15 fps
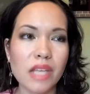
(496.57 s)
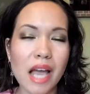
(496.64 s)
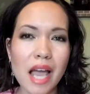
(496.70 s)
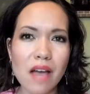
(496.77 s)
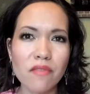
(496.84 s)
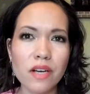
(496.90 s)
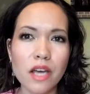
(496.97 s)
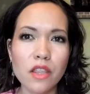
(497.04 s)
I
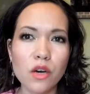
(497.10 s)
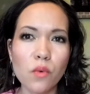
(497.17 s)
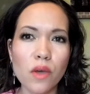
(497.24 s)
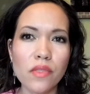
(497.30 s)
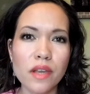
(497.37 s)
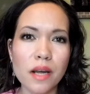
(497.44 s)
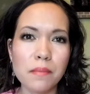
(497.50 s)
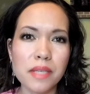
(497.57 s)
have another
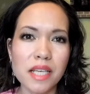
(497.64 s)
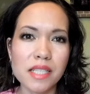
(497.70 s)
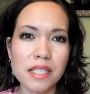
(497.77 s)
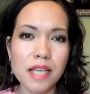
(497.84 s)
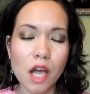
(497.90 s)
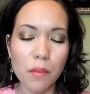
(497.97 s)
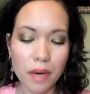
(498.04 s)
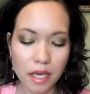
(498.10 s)
one that I'm
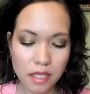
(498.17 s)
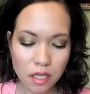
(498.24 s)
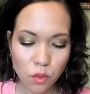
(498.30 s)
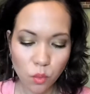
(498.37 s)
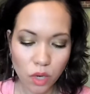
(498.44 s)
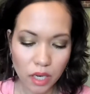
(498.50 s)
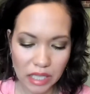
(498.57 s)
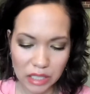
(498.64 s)
testing out, but I didn't
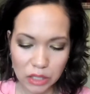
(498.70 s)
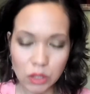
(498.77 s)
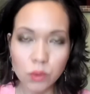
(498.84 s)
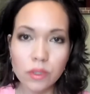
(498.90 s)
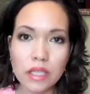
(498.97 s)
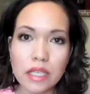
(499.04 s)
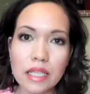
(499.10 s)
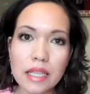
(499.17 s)
want to
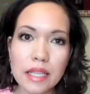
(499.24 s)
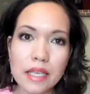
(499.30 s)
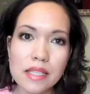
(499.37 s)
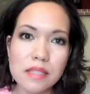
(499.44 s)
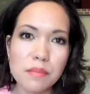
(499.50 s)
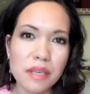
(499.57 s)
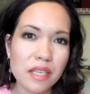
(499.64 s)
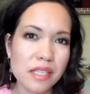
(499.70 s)
include it in
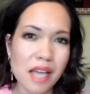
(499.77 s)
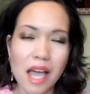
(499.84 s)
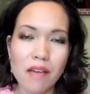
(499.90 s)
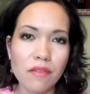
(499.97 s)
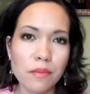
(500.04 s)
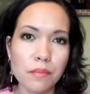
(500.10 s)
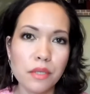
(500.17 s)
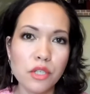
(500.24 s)
this because I
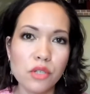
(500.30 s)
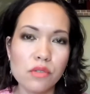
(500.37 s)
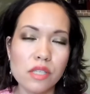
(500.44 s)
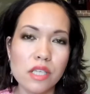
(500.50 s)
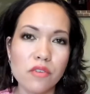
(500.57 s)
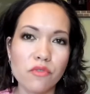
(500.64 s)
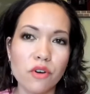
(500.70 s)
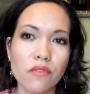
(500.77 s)
haven't been
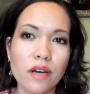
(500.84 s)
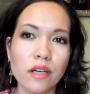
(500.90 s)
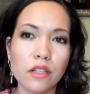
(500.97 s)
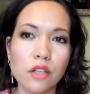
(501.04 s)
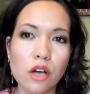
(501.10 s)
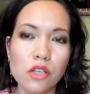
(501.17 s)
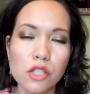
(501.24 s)
using it for very long,